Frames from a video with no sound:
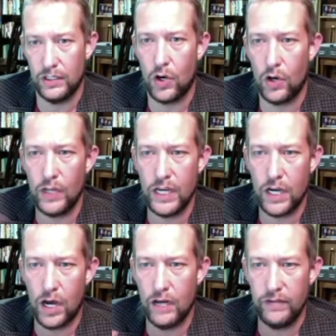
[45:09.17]
Call a
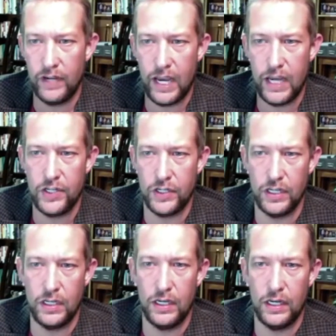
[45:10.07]

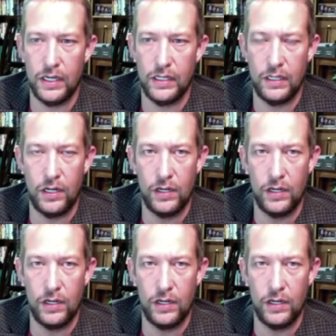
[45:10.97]
convocation for